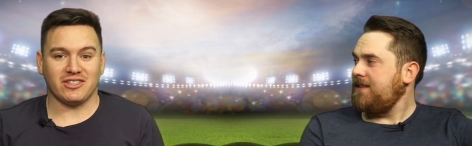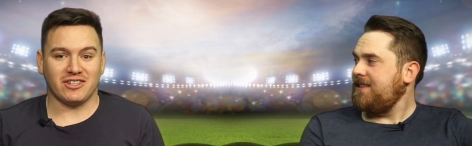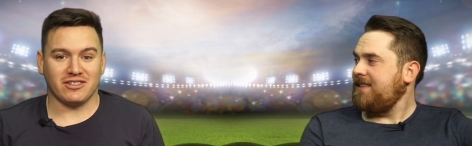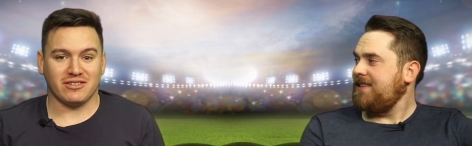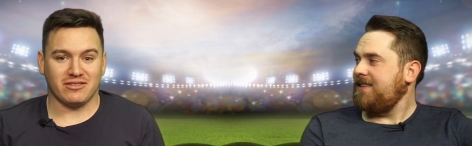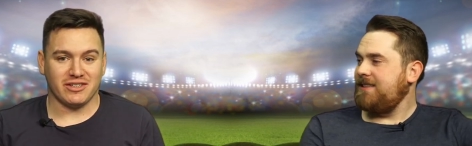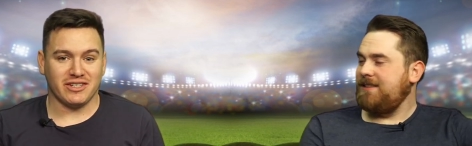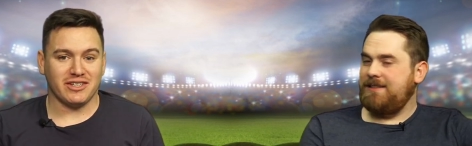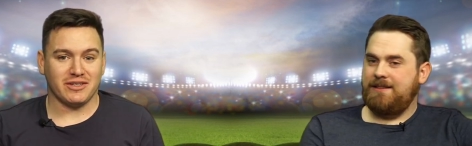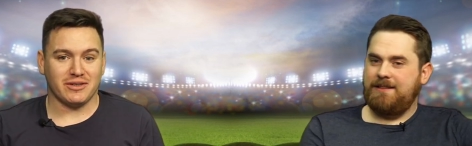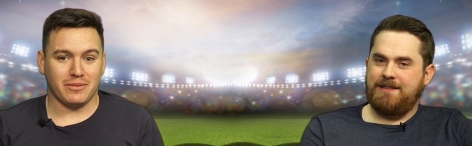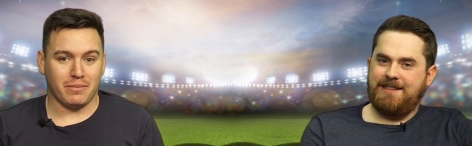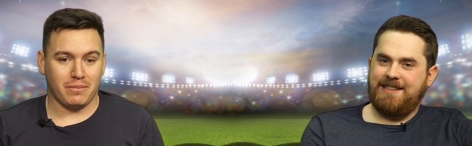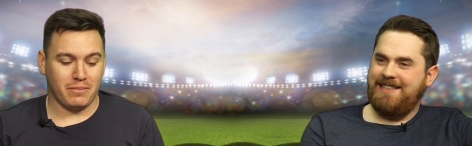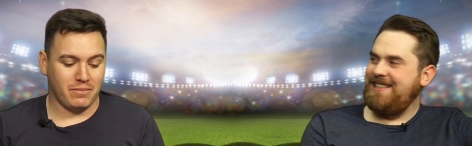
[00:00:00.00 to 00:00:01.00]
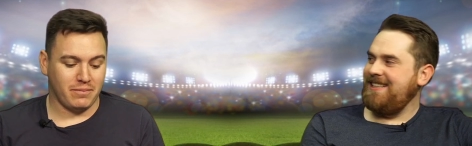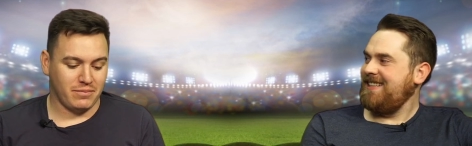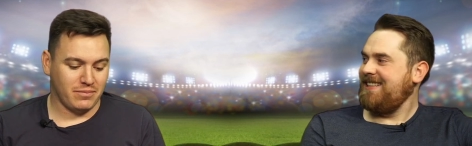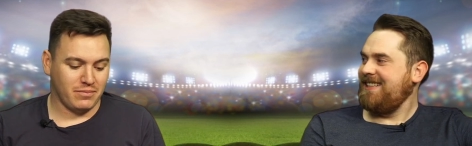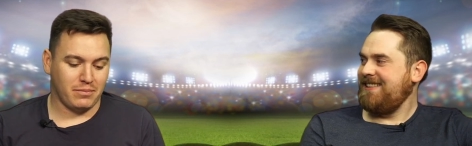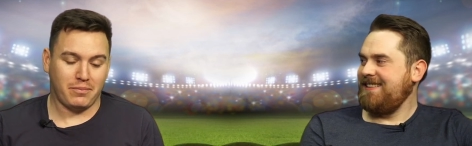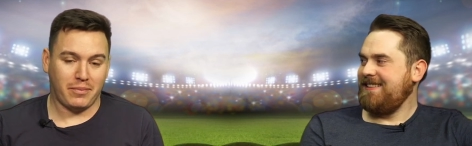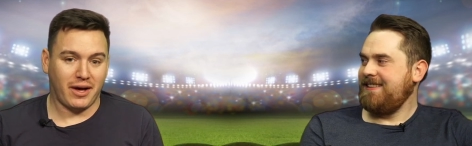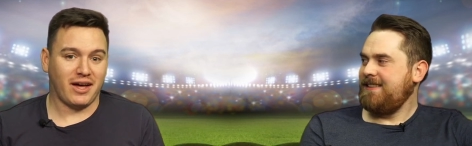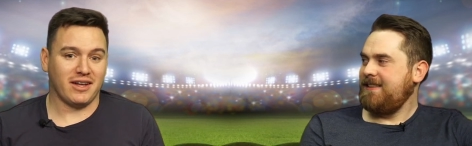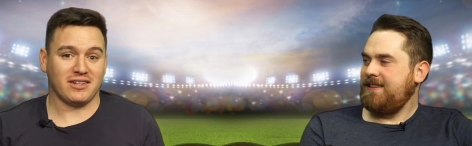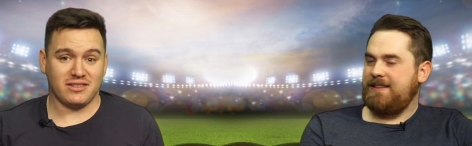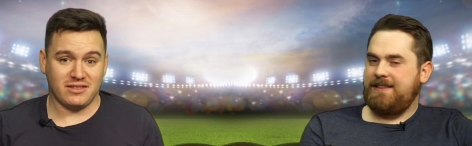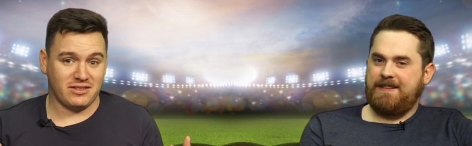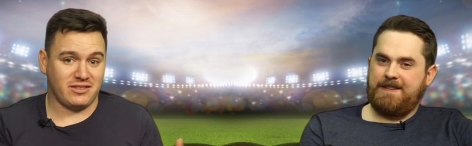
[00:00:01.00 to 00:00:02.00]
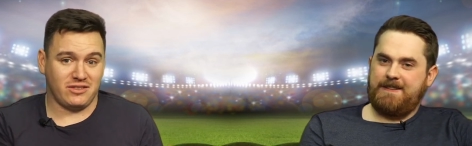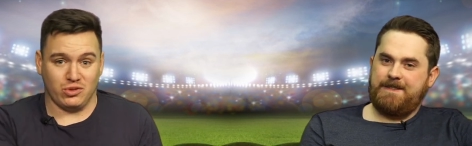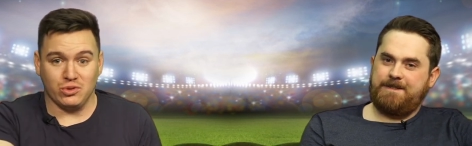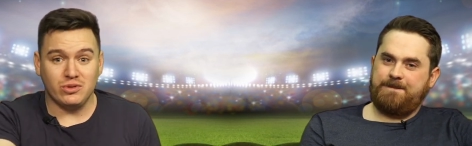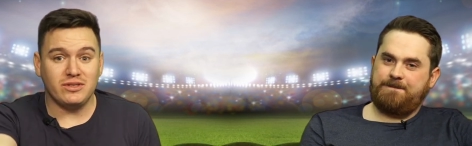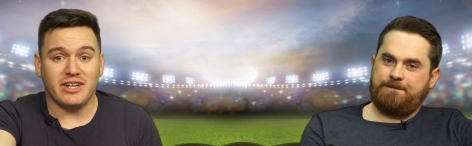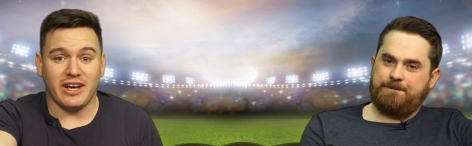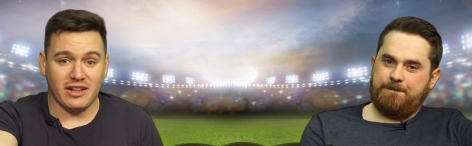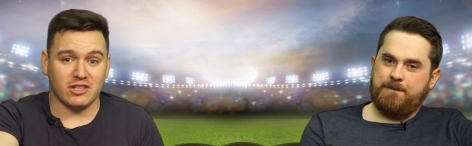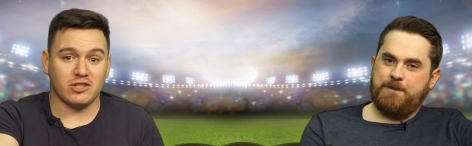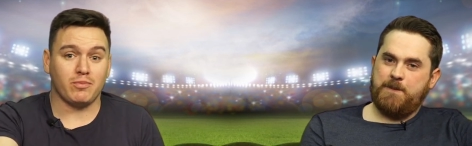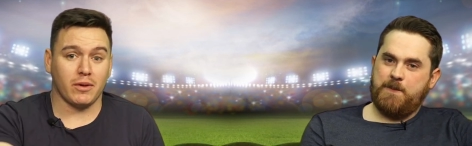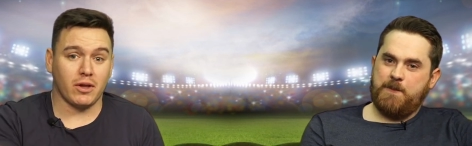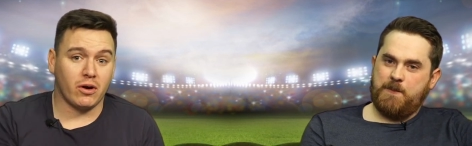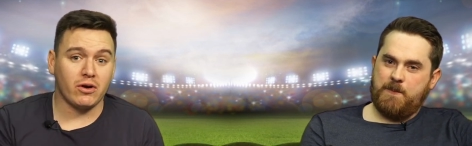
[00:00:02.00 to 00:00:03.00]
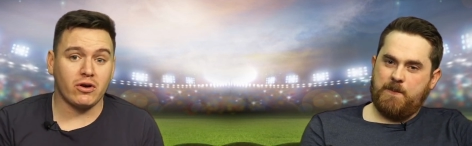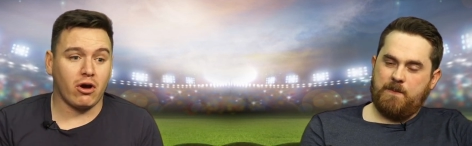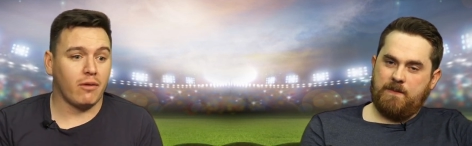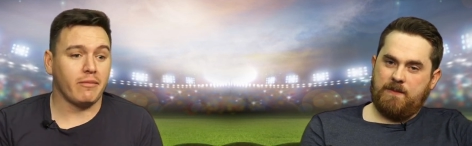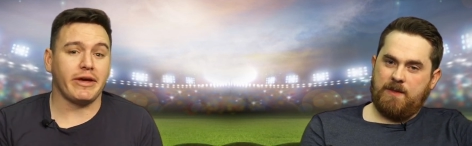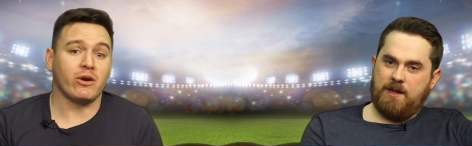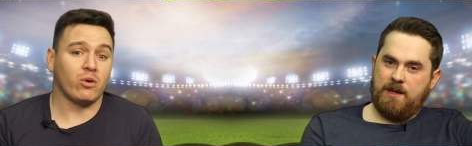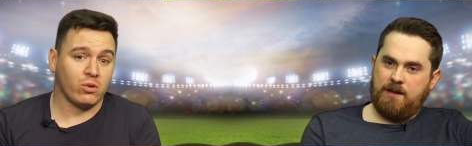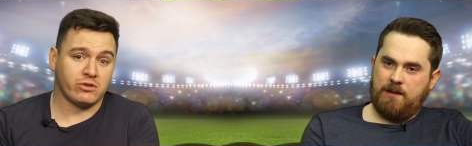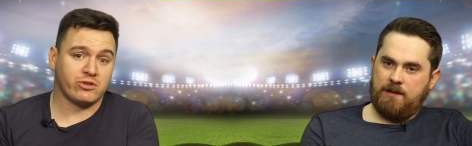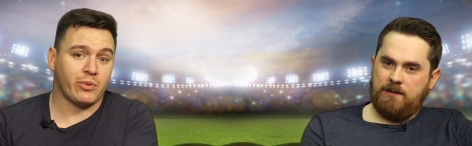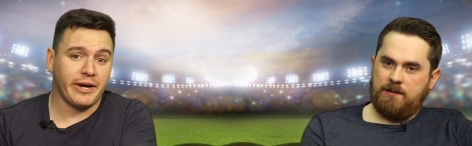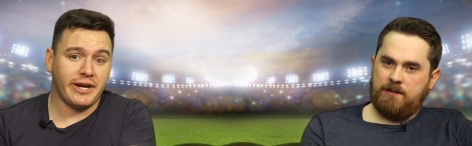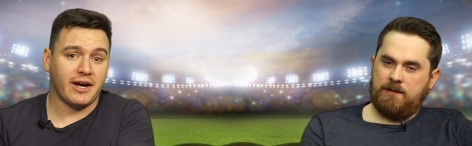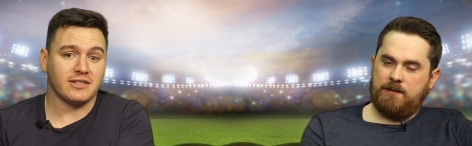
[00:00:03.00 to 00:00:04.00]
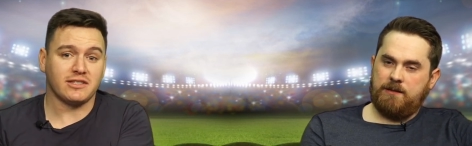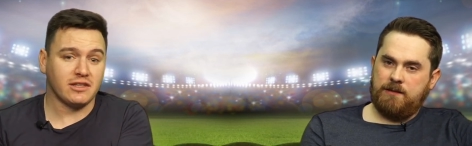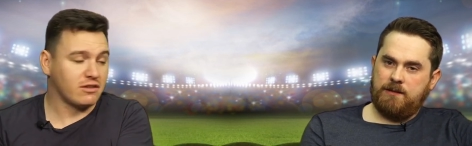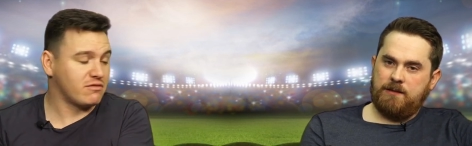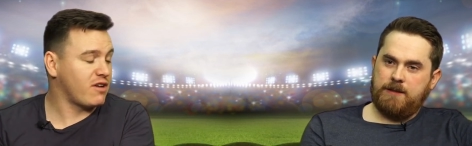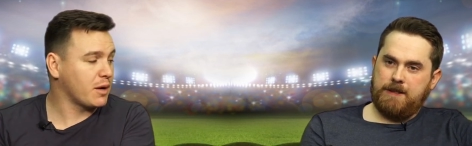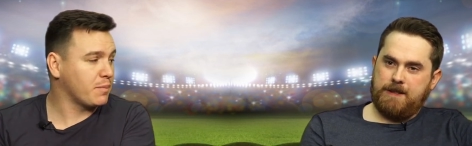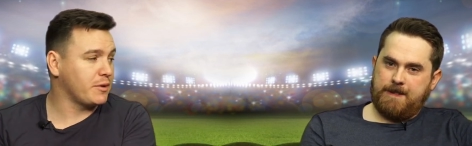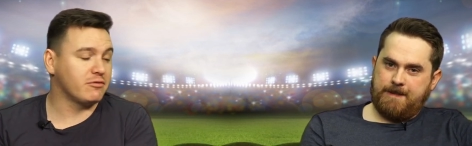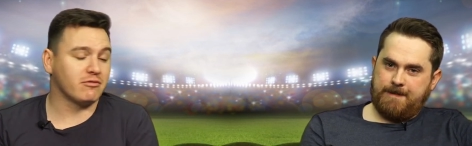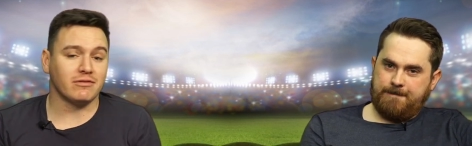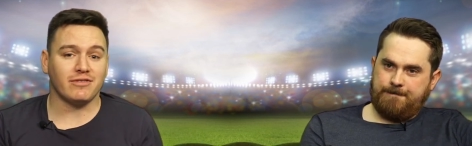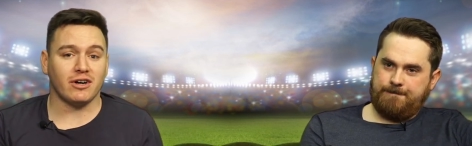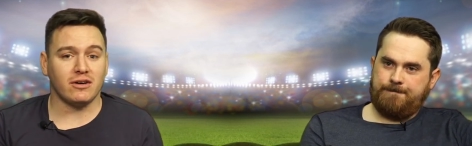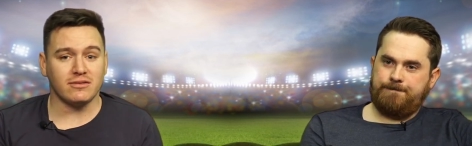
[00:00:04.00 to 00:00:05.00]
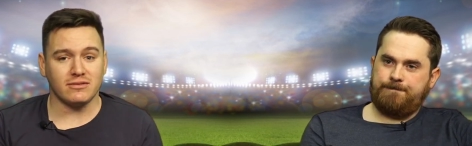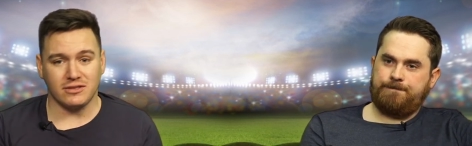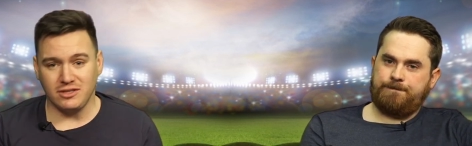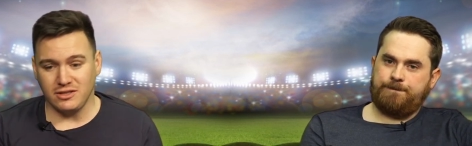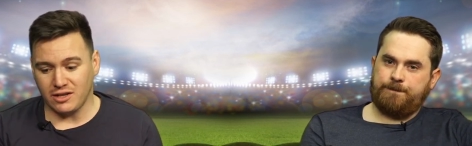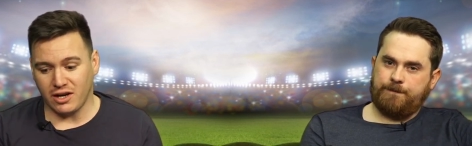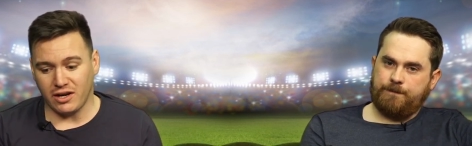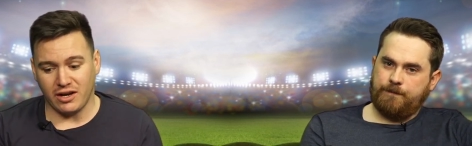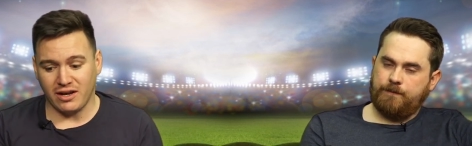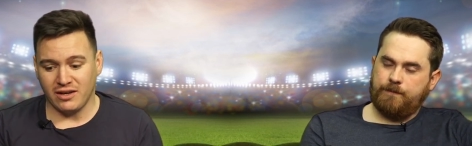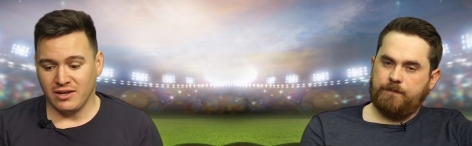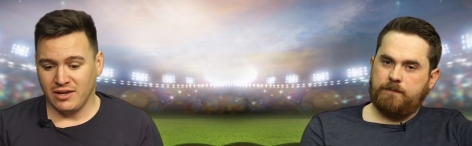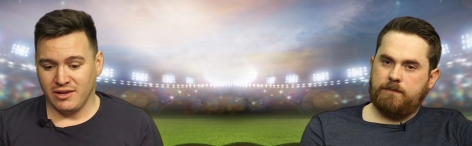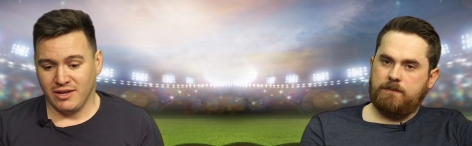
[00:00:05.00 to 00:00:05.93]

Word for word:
Speaker 1: are going to think, but do tell us below, comment or tweet us at The Rugby Revolt. You know, uh,